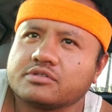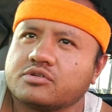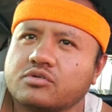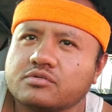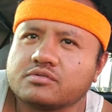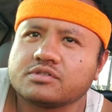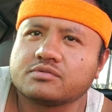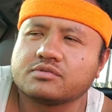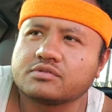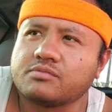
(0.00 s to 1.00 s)
you know,
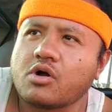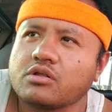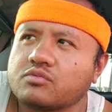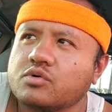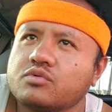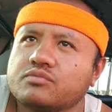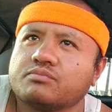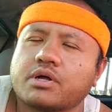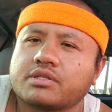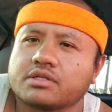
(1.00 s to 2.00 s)
smaller roof,
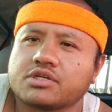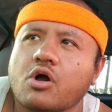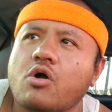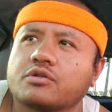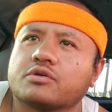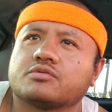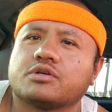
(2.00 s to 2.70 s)
but they're tall though.